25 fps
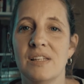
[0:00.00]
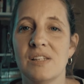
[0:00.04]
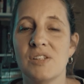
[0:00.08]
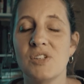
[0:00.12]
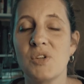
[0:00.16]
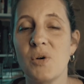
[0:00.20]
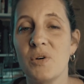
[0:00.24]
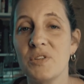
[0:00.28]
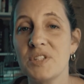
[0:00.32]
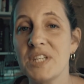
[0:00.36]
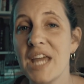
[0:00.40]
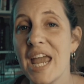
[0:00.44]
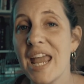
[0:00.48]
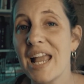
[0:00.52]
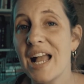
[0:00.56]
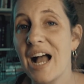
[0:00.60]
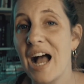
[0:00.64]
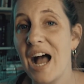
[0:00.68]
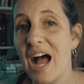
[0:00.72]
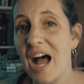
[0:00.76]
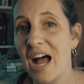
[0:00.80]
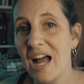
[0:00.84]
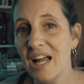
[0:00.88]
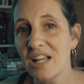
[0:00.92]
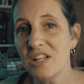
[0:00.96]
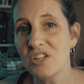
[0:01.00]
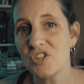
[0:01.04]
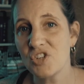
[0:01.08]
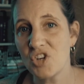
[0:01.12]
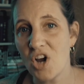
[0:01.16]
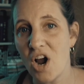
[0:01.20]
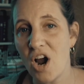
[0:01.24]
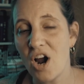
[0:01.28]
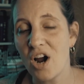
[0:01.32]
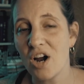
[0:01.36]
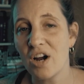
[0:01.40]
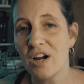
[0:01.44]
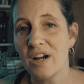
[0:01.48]
So I'll take a hot
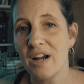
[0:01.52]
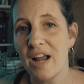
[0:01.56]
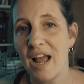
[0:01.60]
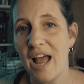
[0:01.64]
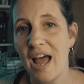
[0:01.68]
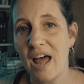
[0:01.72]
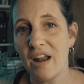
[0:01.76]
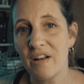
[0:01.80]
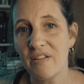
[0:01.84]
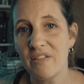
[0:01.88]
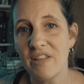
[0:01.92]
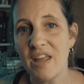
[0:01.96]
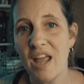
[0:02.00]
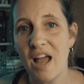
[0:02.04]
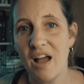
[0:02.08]
jar out of the